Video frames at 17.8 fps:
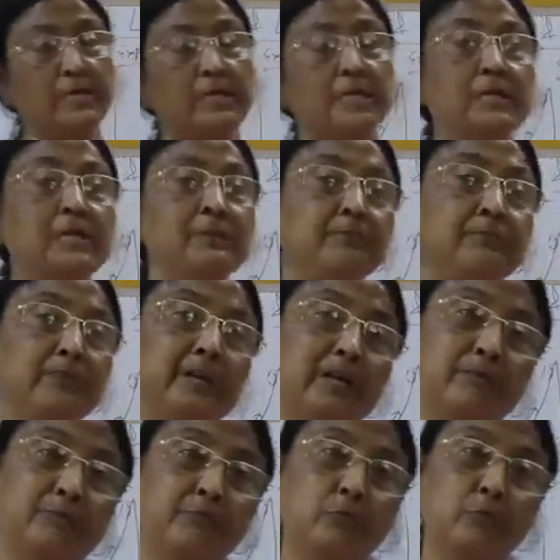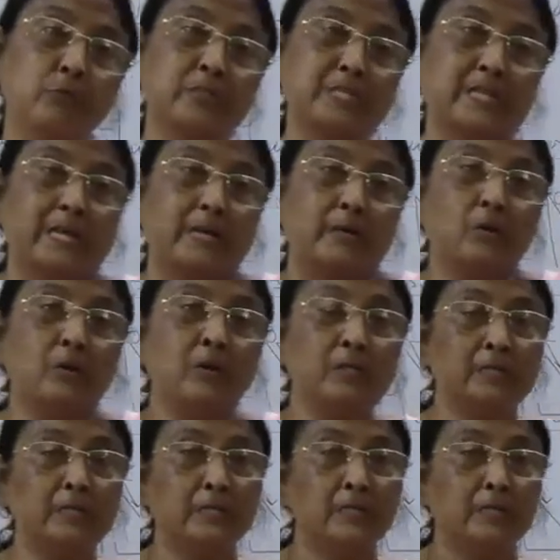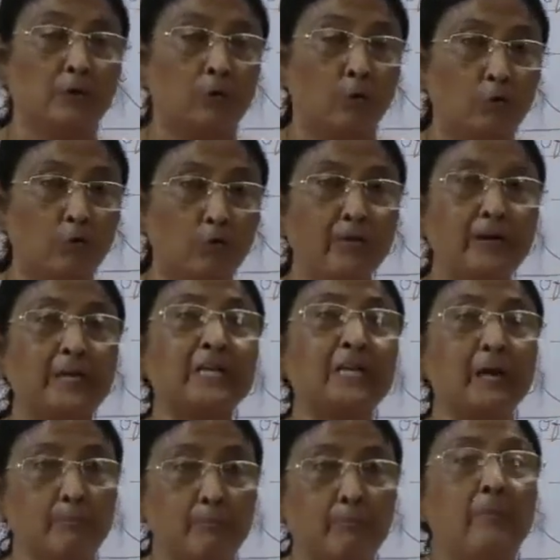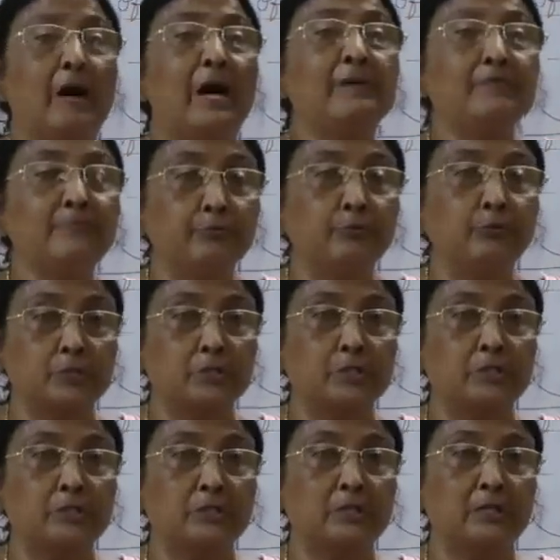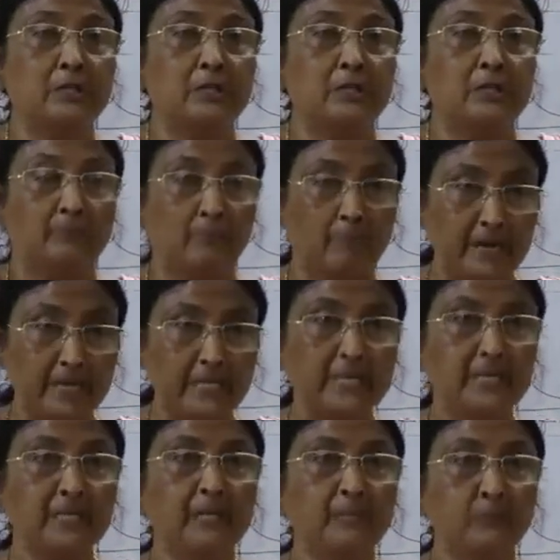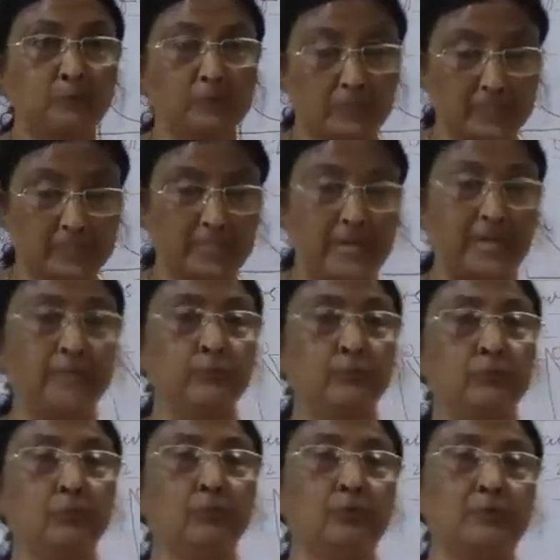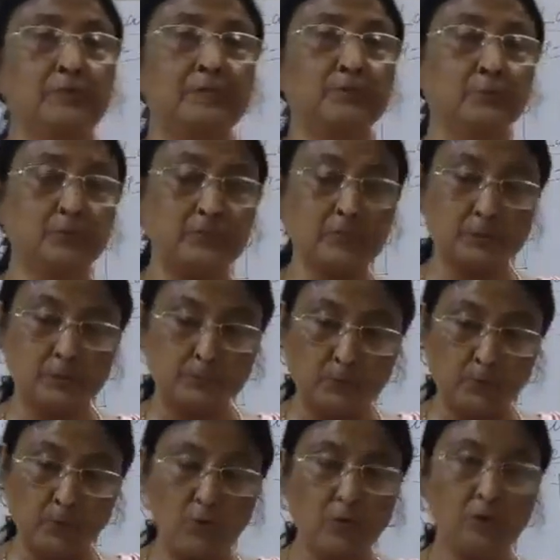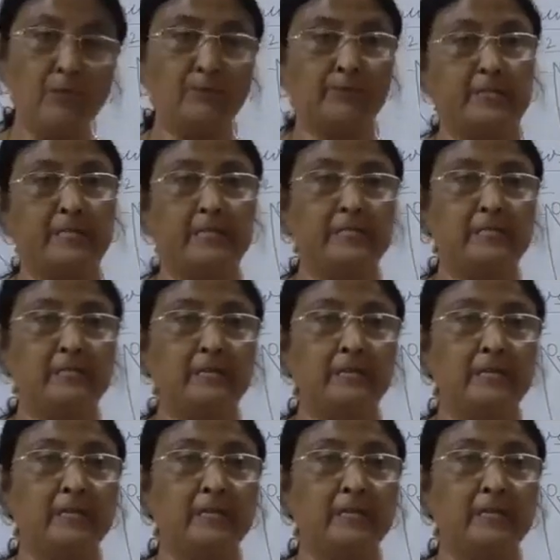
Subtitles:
If their force cannot overcome my force, my inner force that I know, suppose a small kid